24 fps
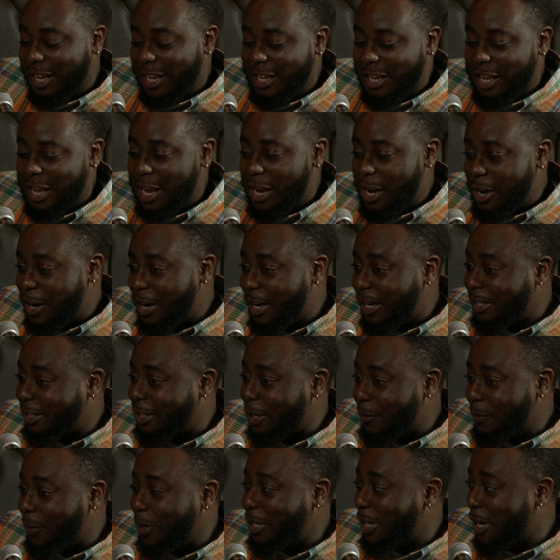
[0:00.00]
hearing
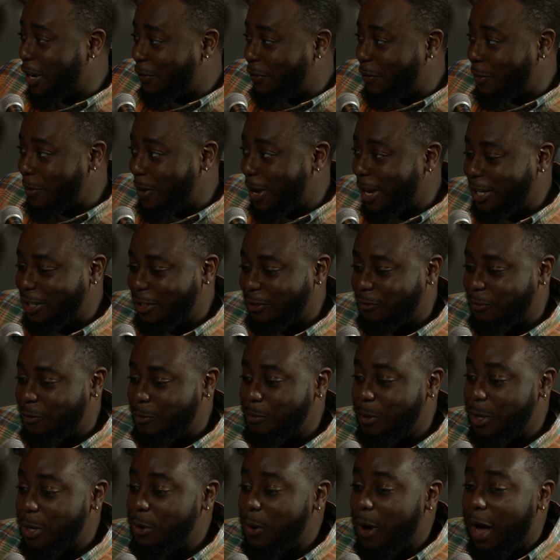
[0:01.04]
so much information from
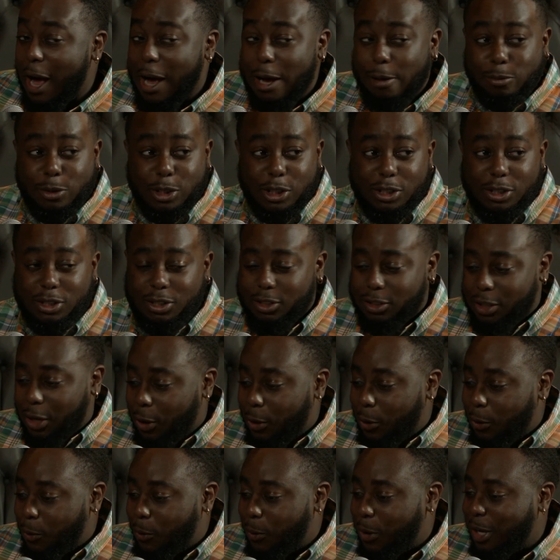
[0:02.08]
you, I'm just
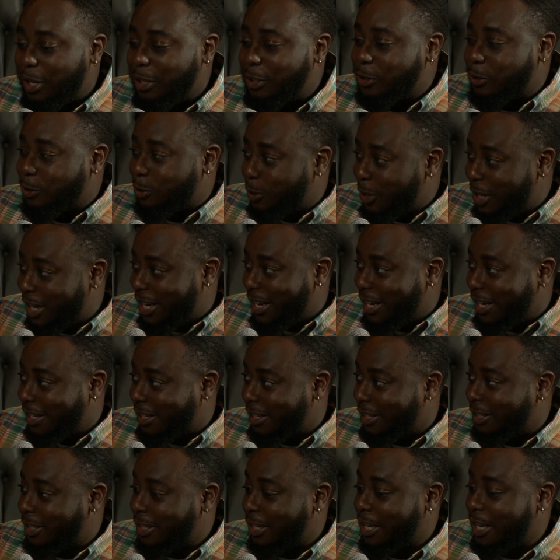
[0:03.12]
so
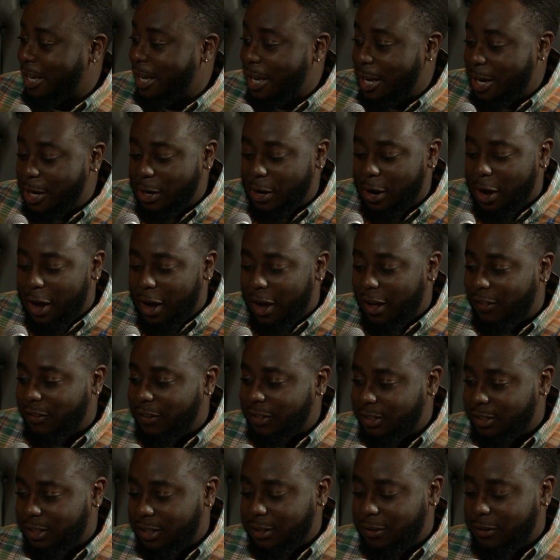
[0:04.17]
intrigued to hear all
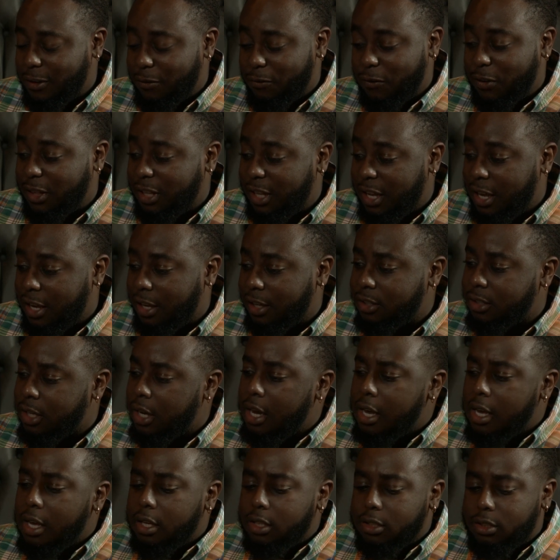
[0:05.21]
this different things.
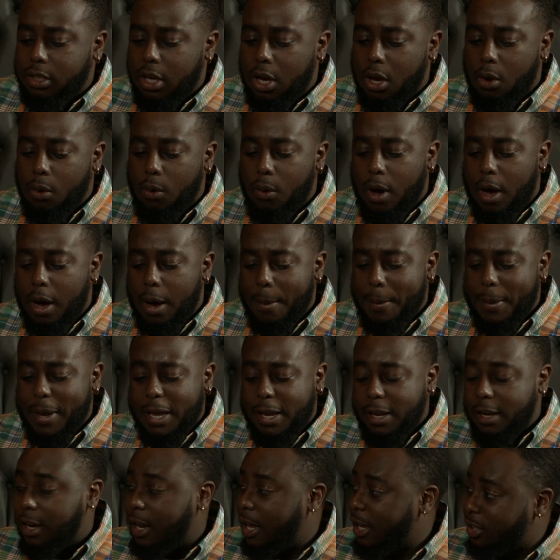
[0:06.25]
So,
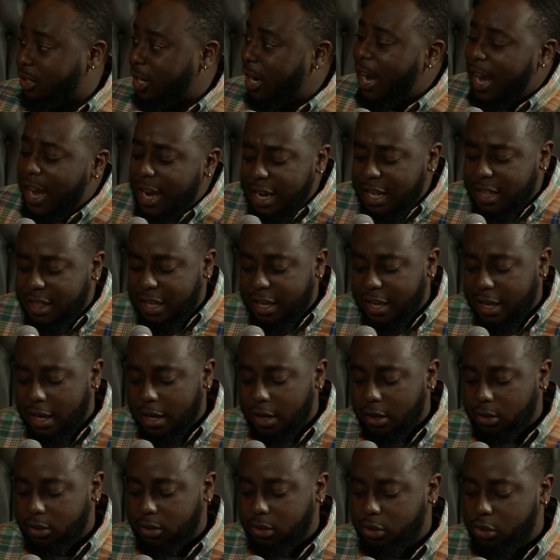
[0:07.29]
is there anything
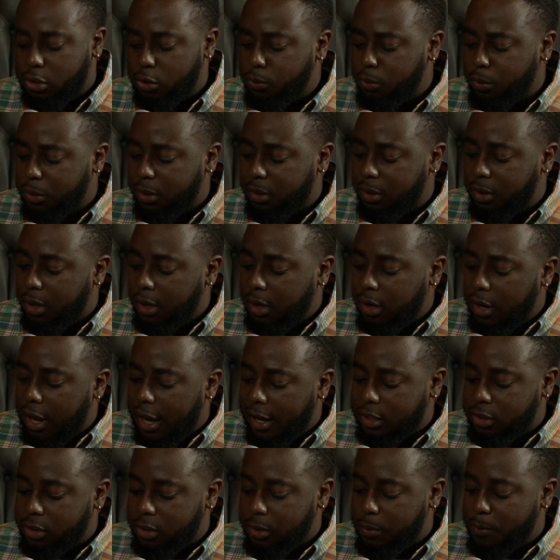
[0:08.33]
else that you would
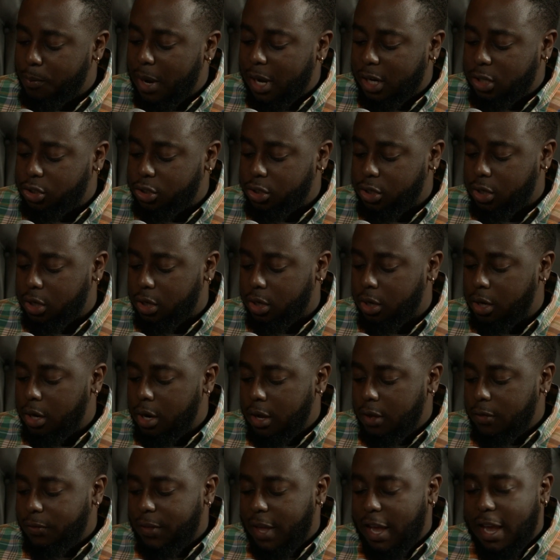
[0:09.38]
like to make sure
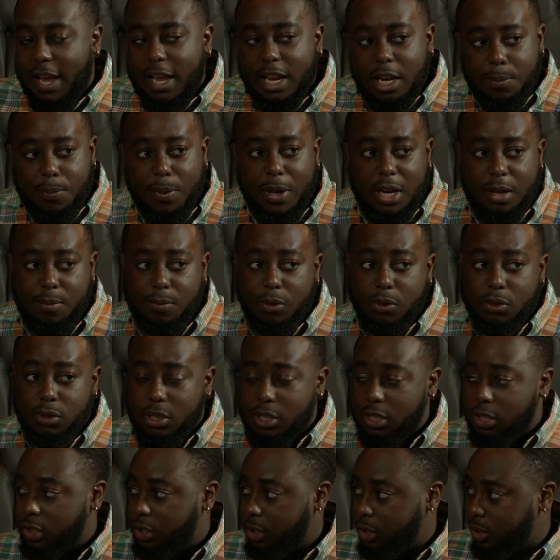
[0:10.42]
that independent
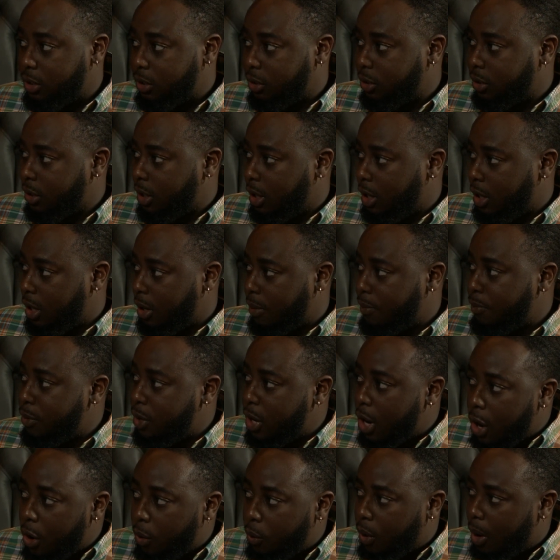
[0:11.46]
musicians
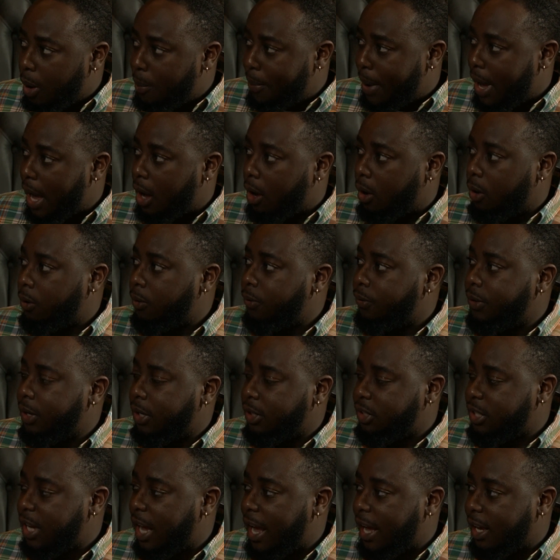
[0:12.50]
know about their
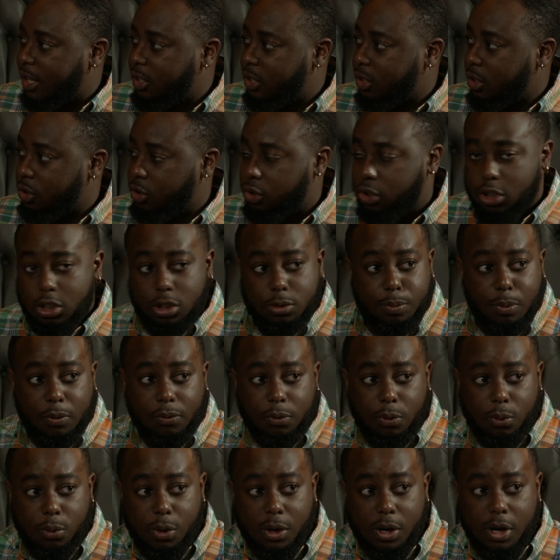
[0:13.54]
taxes just
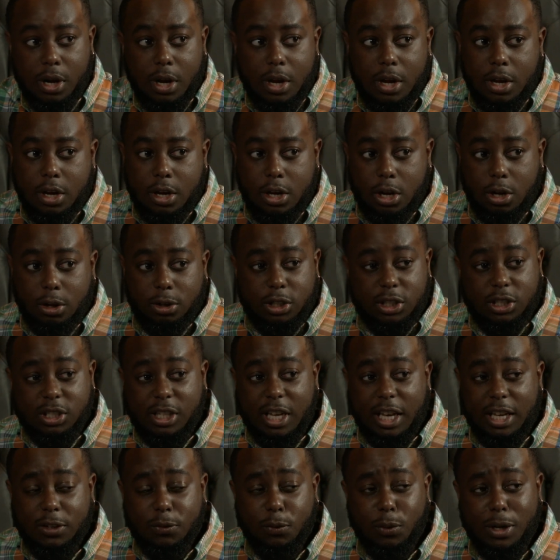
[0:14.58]
before, just in
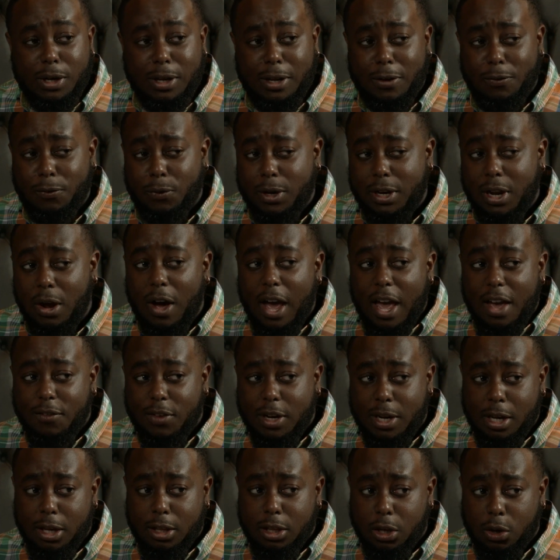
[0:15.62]
case if we don't have
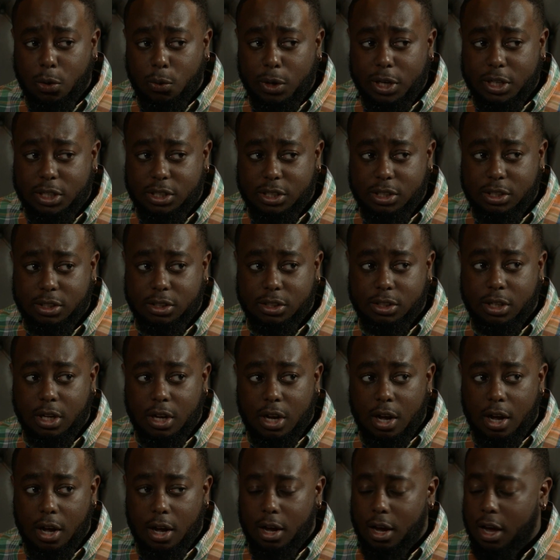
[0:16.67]
any other questions
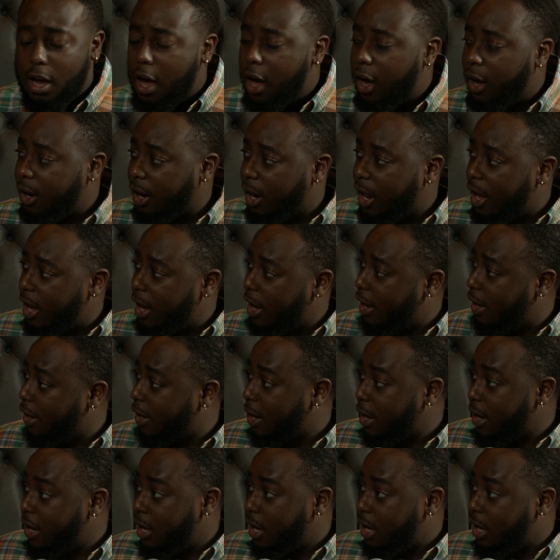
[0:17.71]
online?
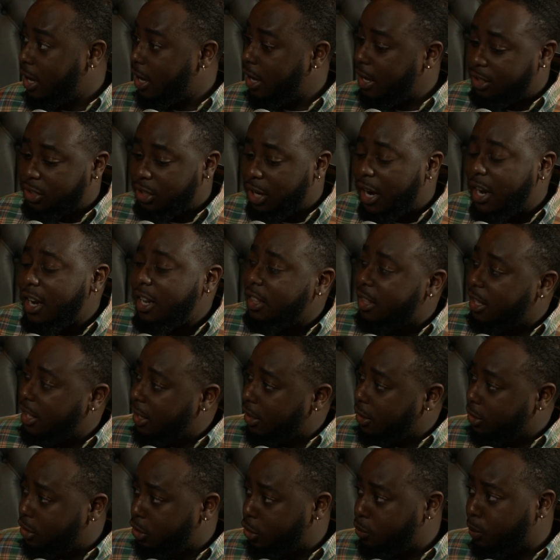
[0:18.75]
Is there anything
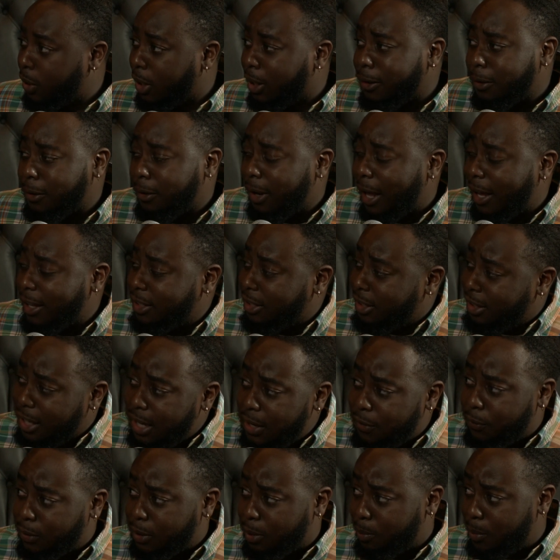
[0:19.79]
else that you would like to
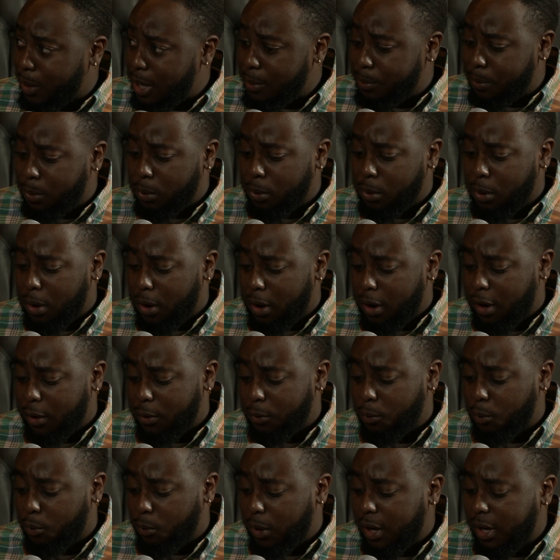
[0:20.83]
leave with the people
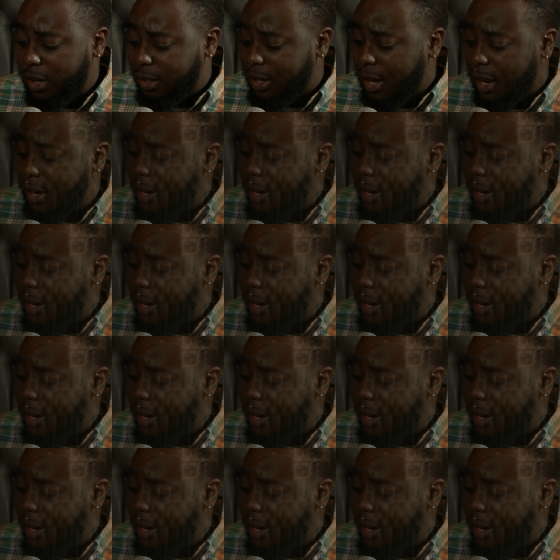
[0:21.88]
on what they